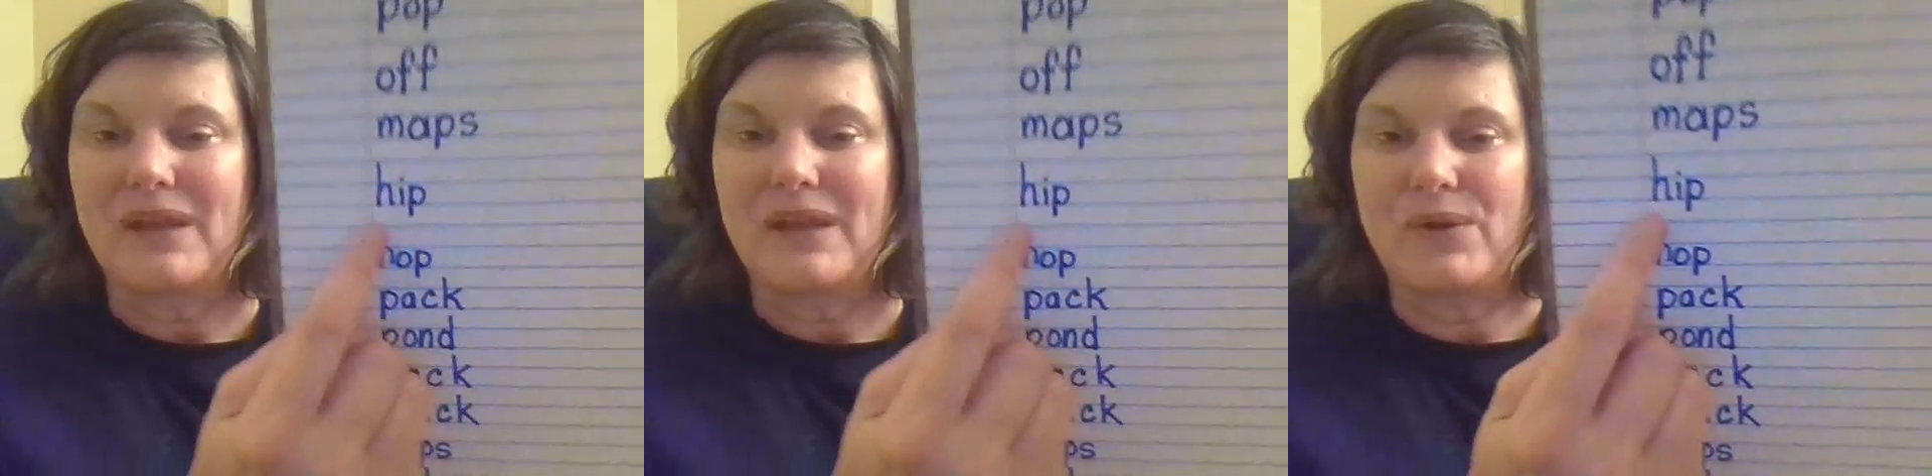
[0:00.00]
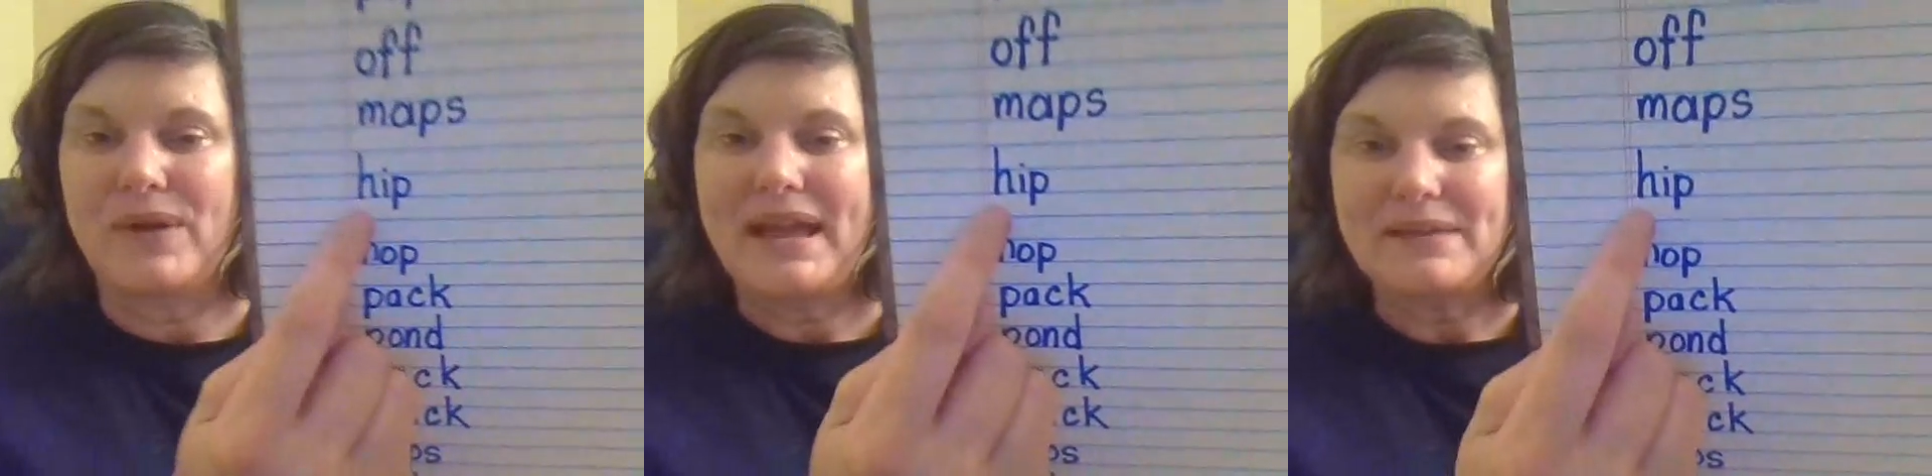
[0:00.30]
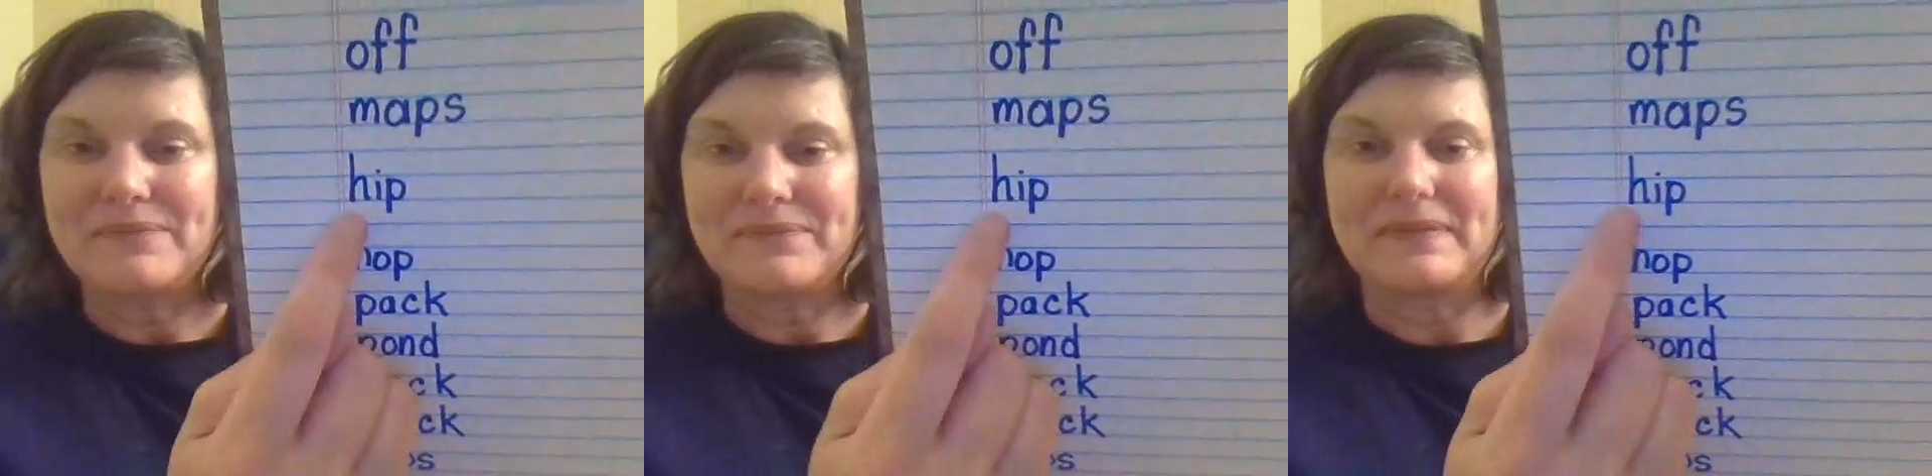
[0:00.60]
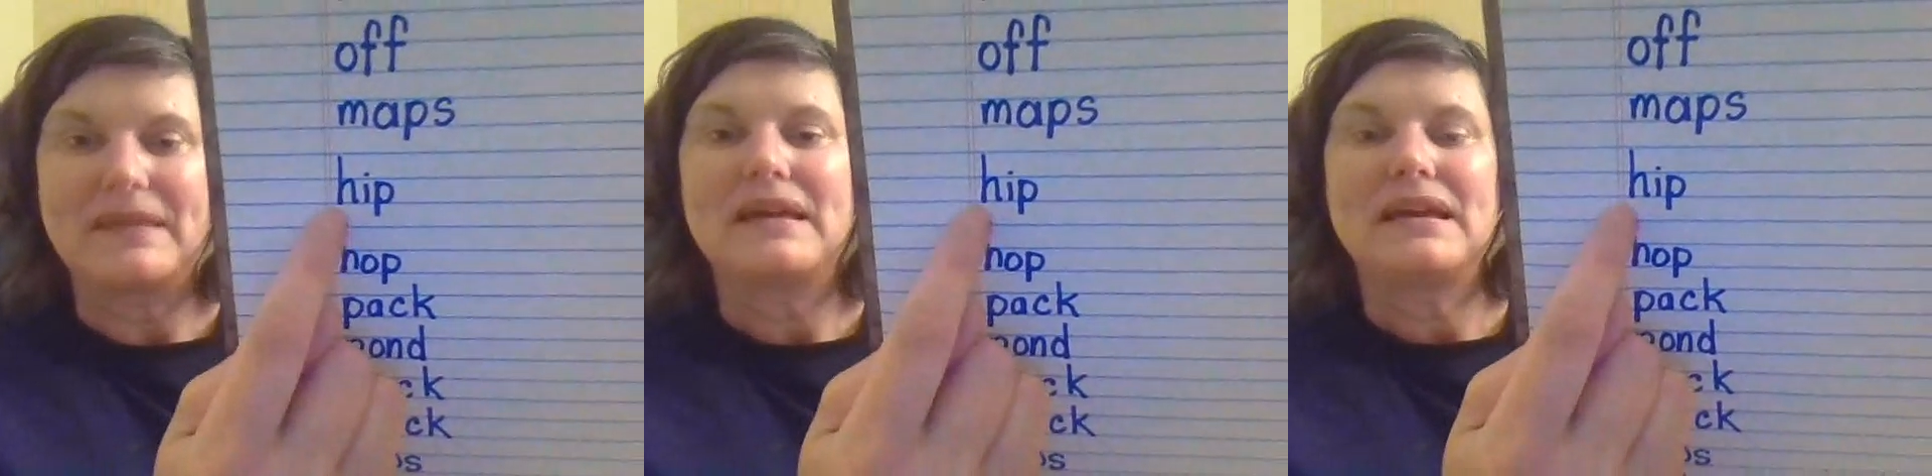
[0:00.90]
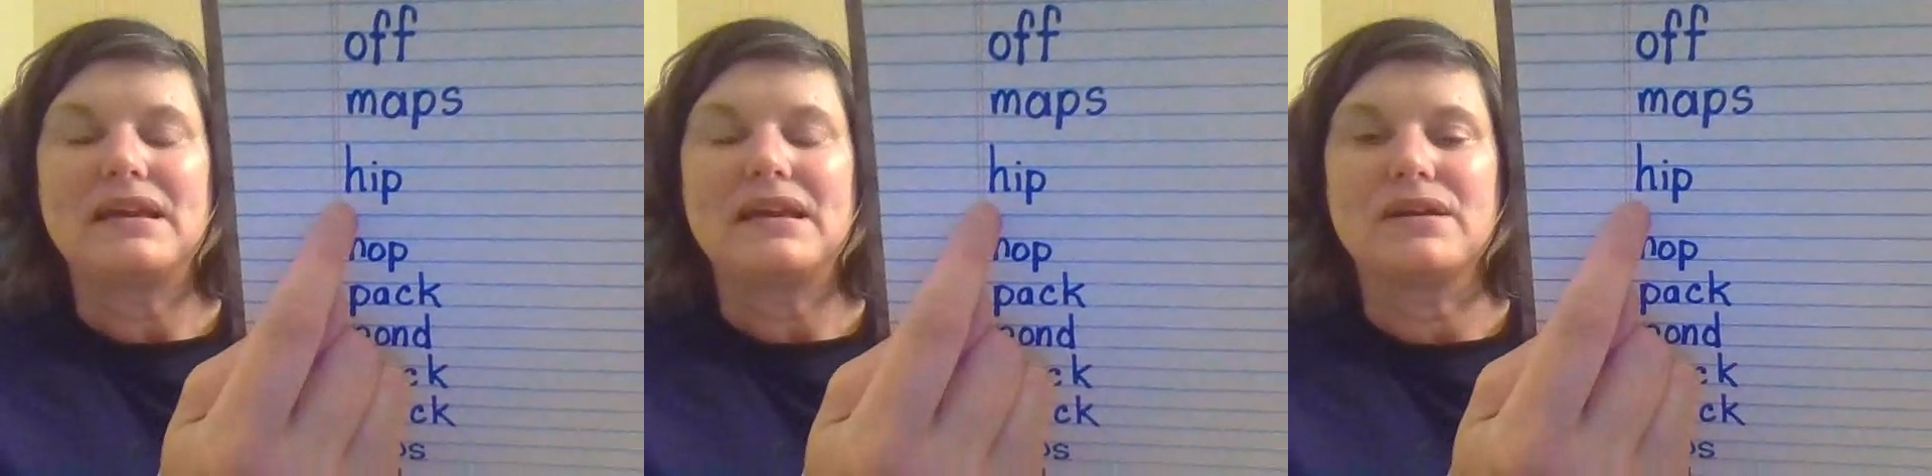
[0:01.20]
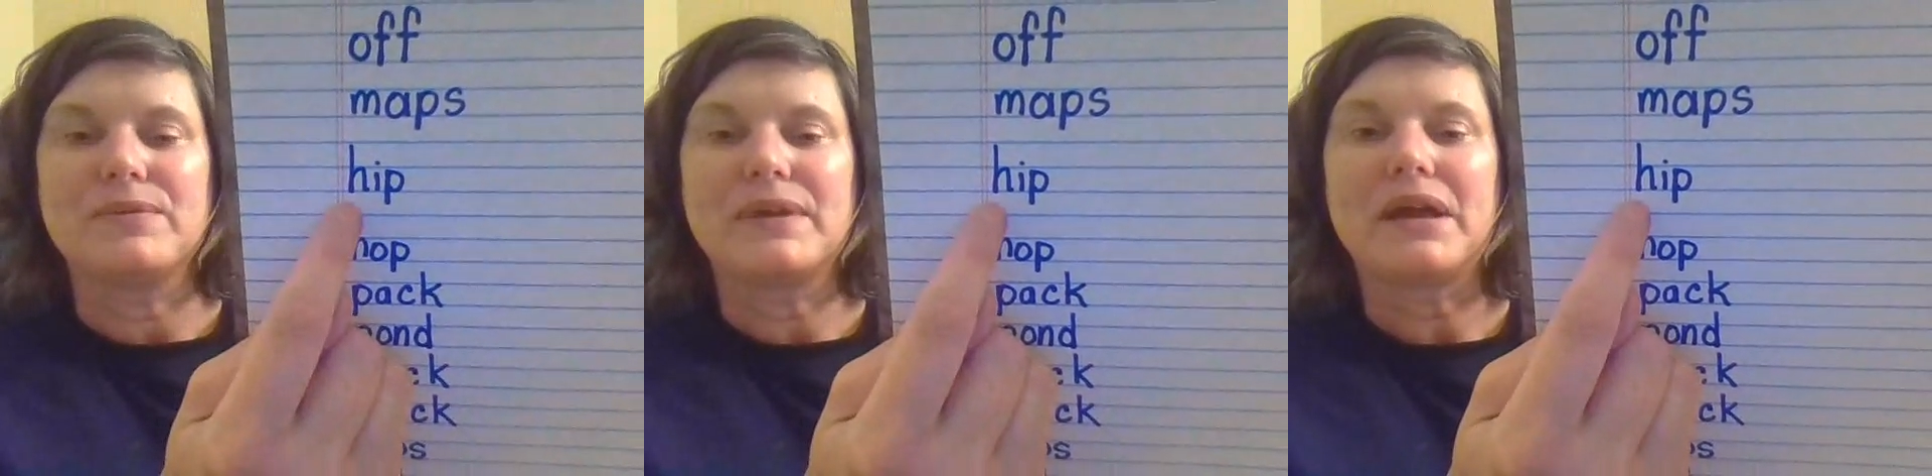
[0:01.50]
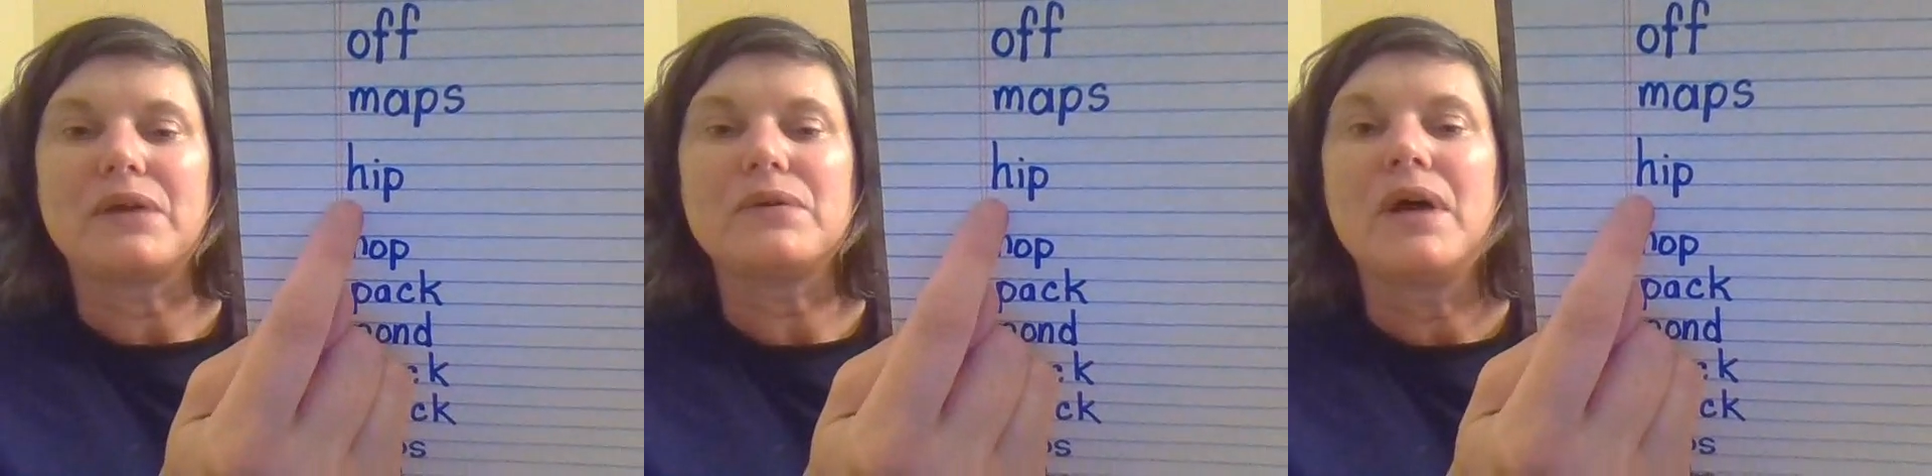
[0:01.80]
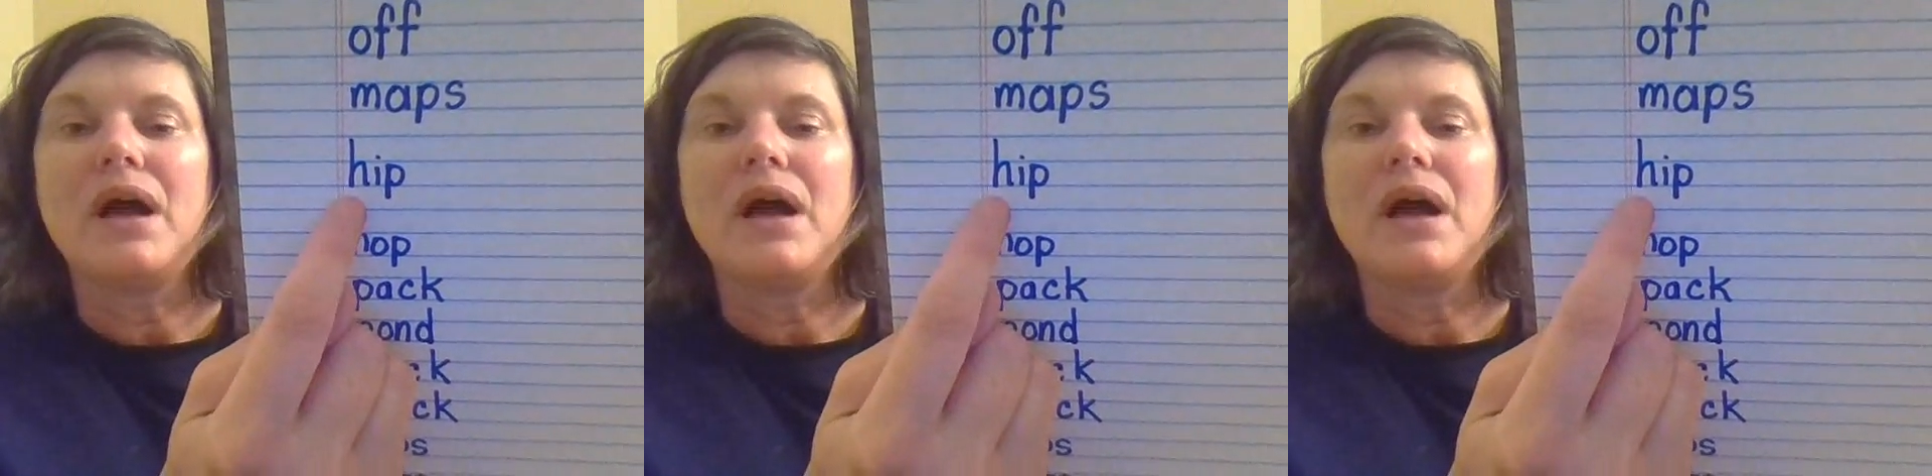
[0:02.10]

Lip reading: Okay, here we go.